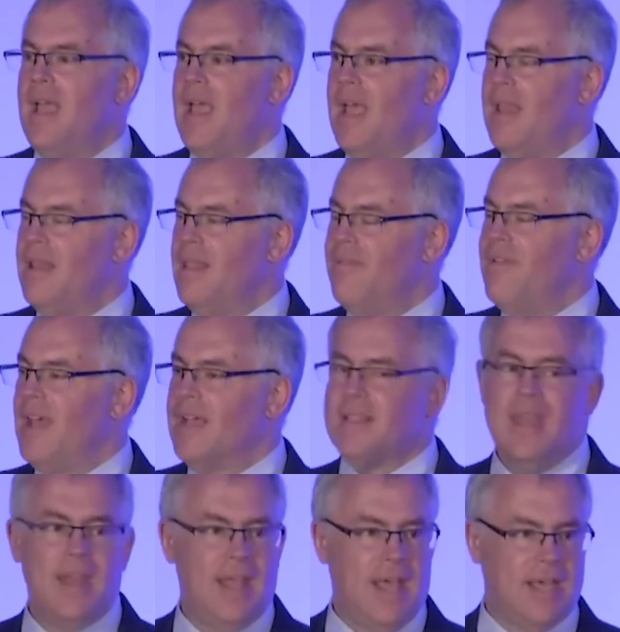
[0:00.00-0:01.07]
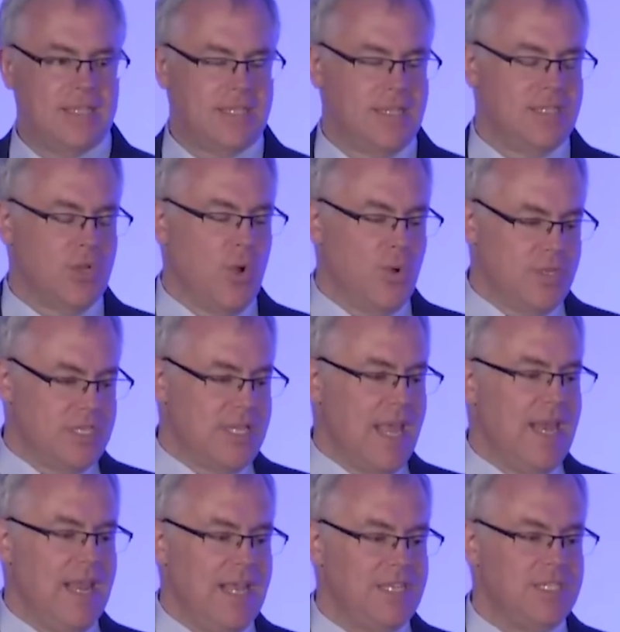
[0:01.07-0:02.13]
and the fact that it has its own
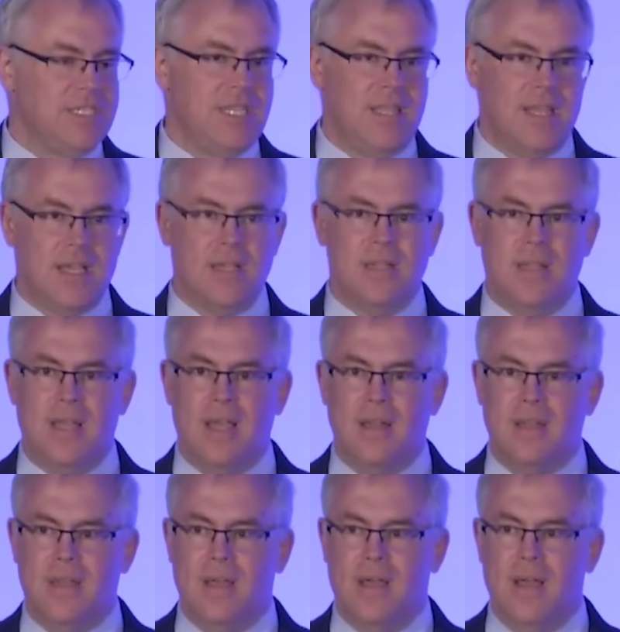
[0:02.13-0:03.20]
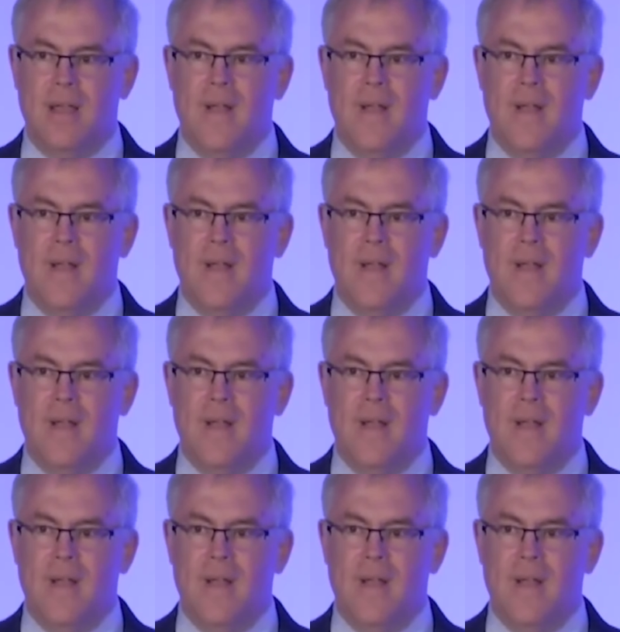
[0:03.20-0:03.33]
state agency that